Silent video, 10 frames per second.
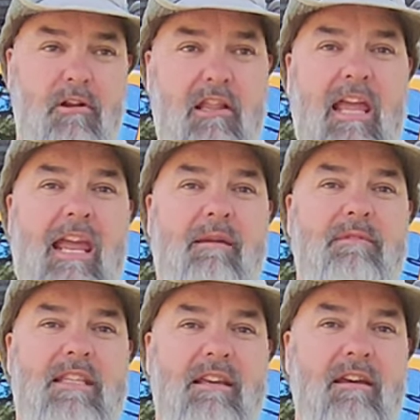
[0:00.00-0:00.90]

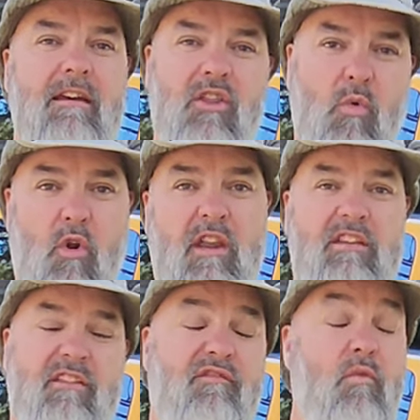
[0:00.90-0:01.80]
proclaims the work
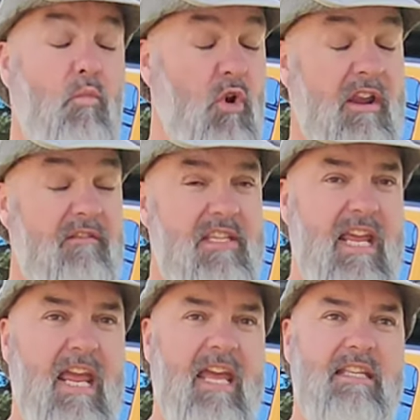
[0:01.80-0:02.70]
of
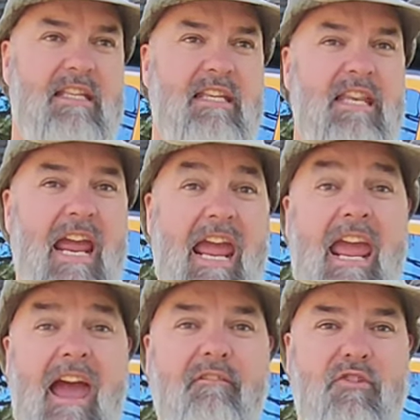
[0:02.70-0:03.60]
his hands. And
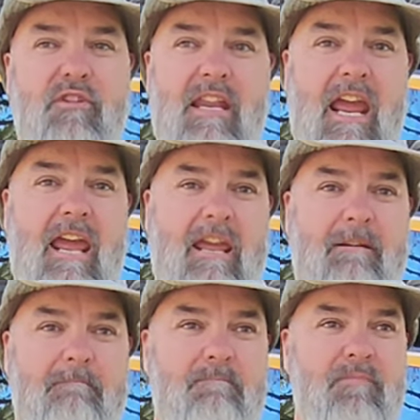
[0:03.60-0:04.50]
day after day,